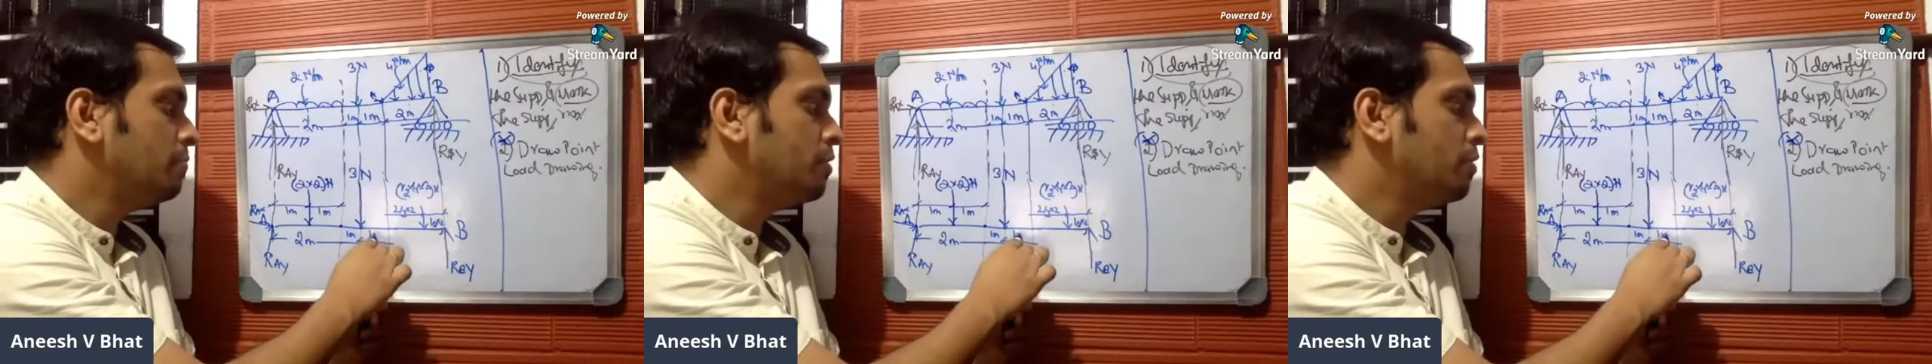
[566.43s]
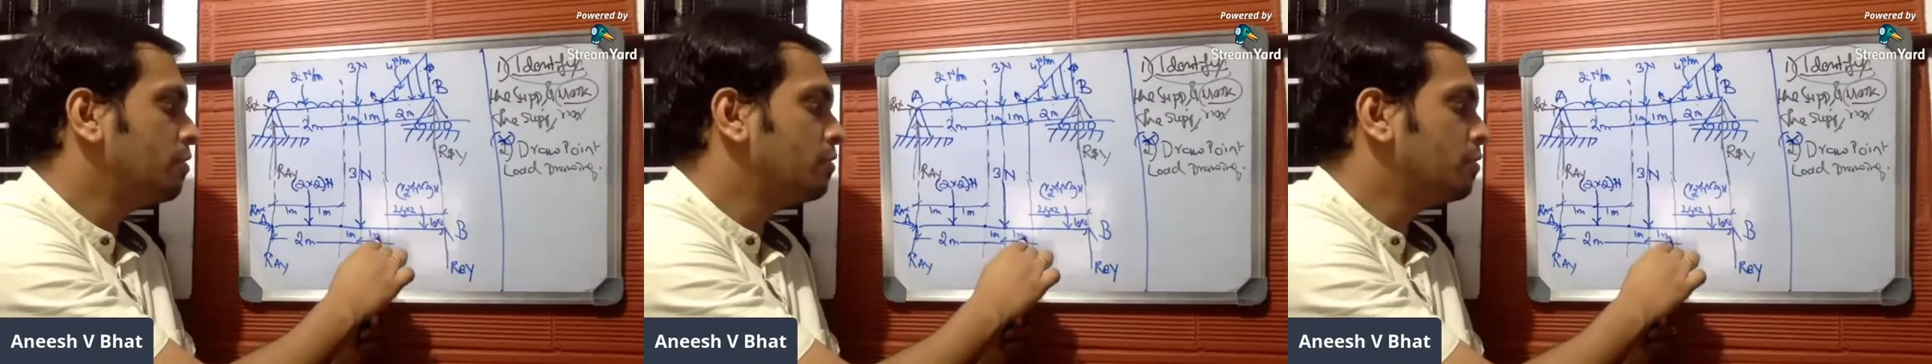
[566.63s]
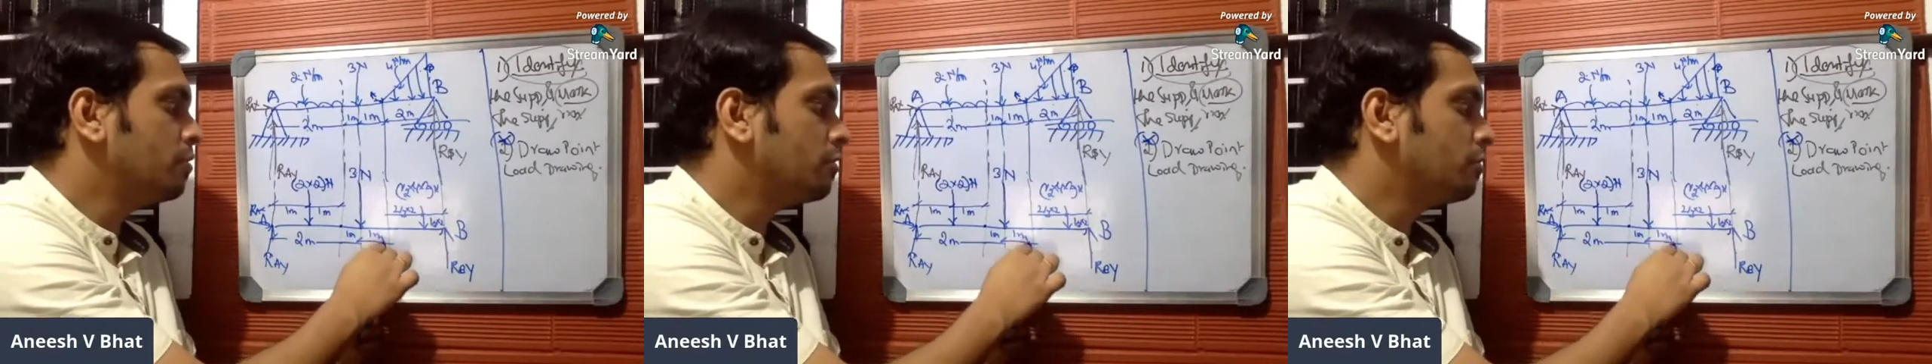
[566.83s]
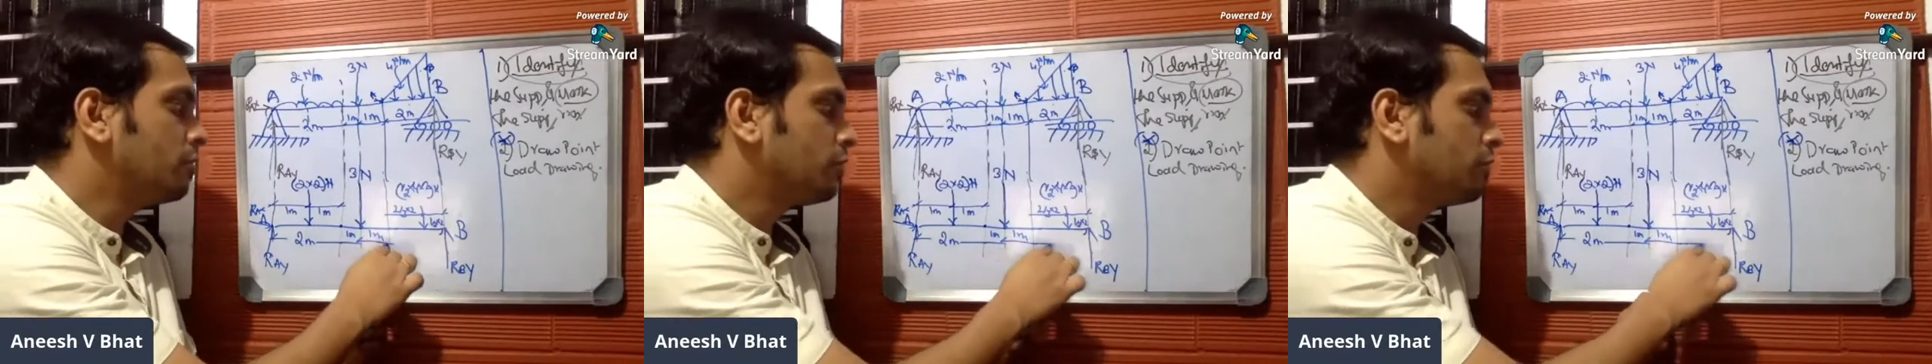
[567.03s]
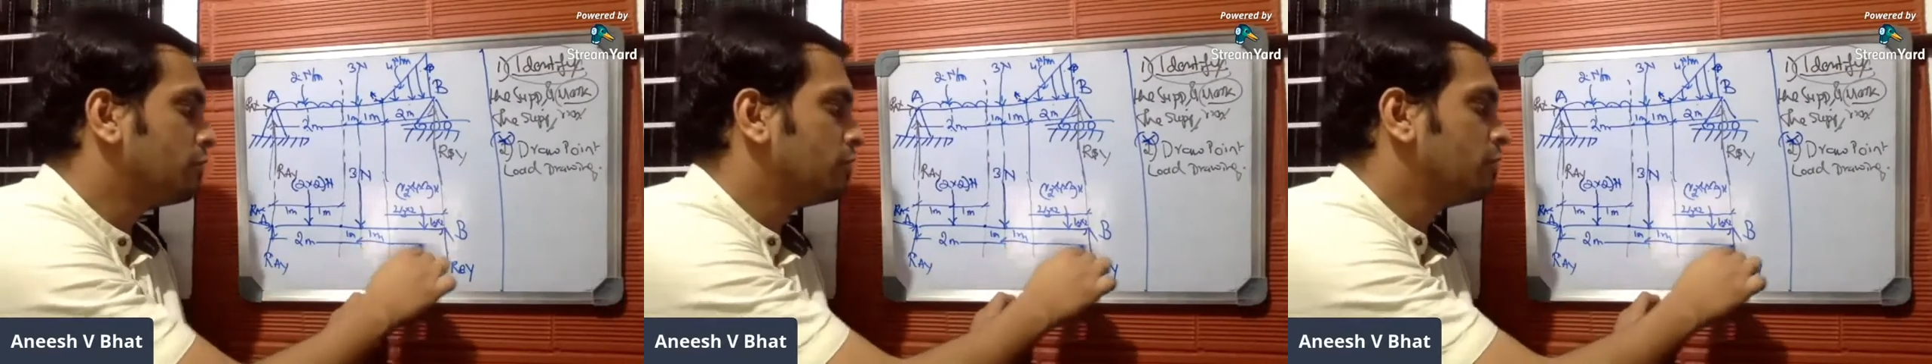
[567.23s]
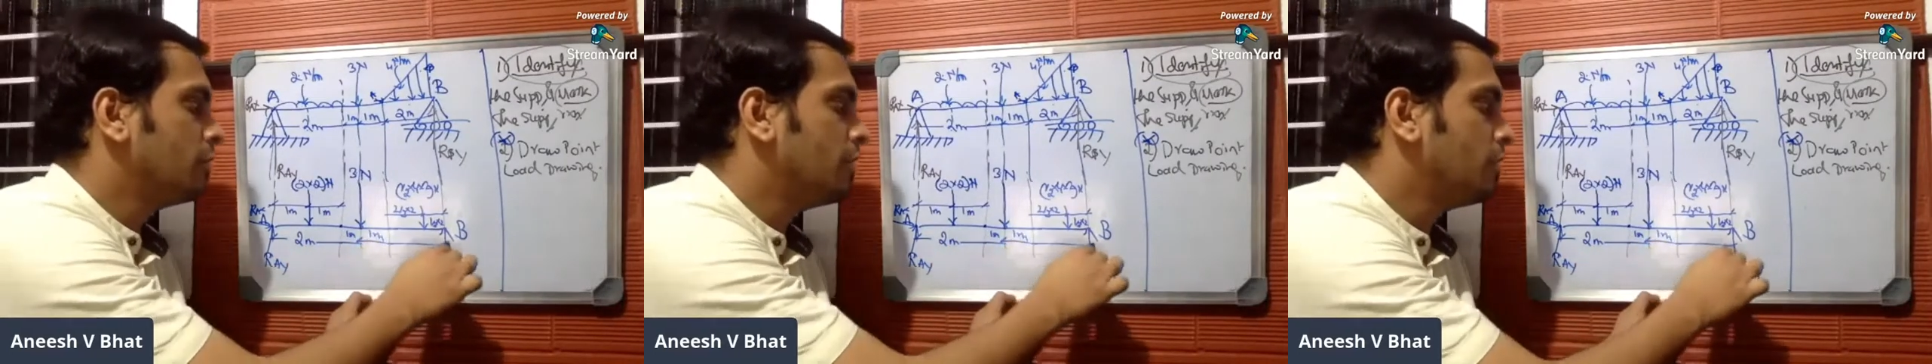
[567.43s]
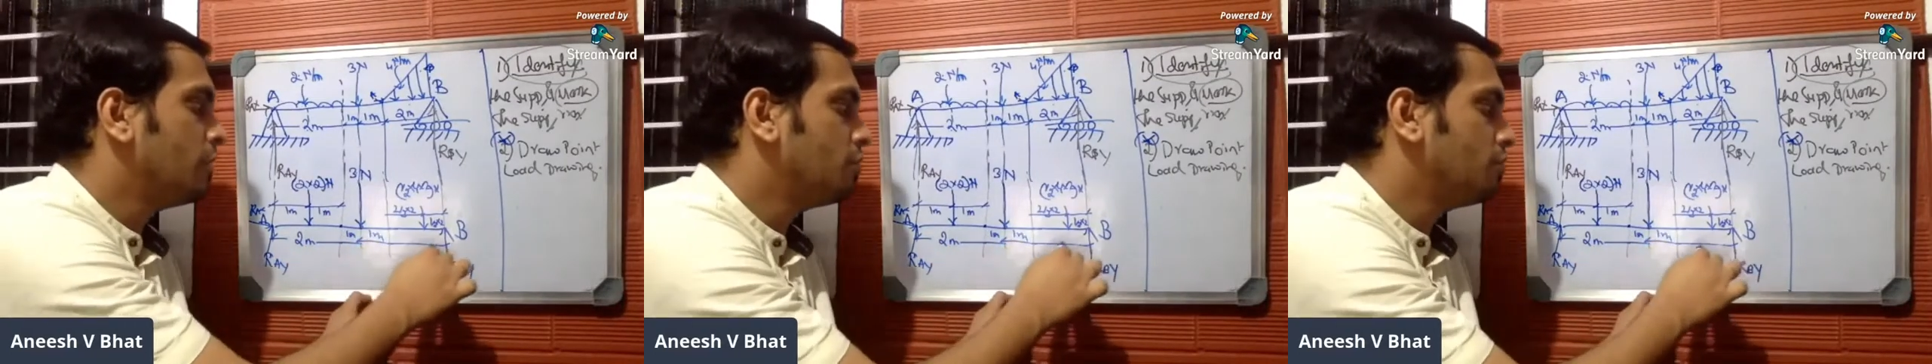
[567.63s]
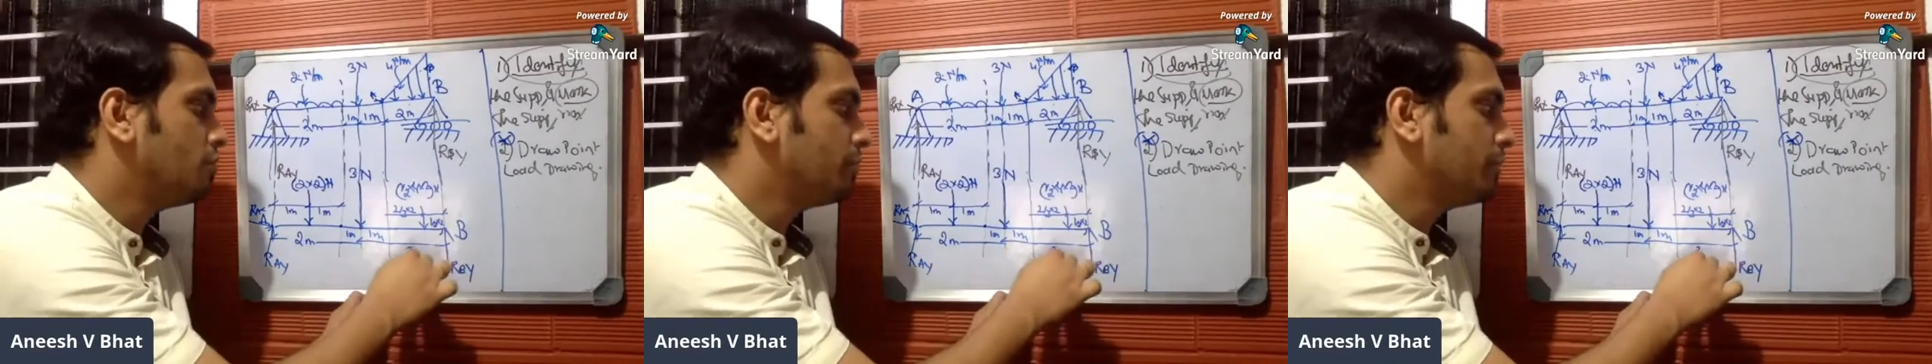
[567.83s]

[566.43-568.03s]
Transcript: meter, and